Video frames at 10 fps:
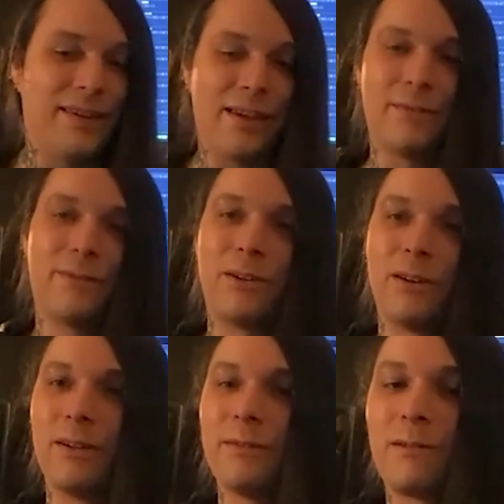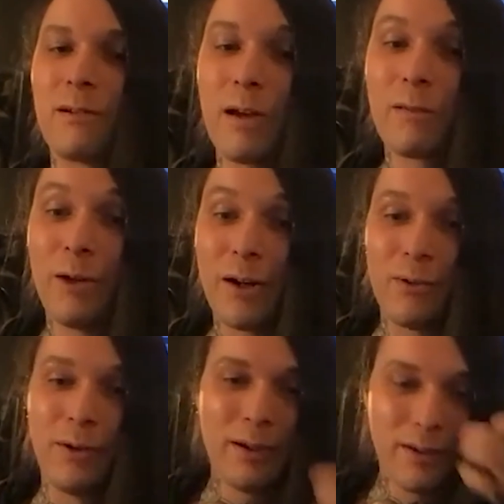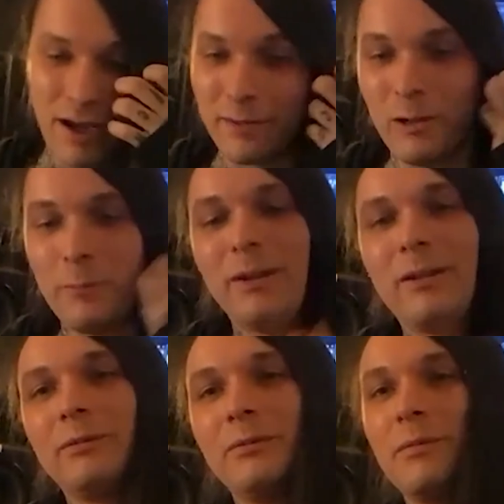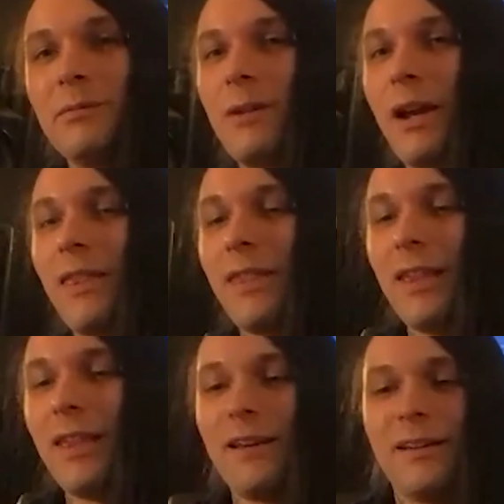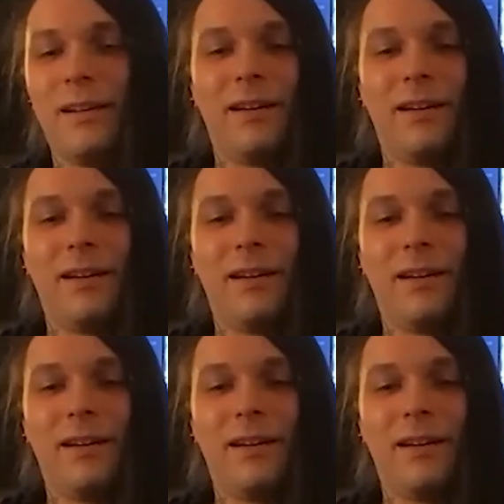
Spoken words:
scene for what we are doing at the moment. But I think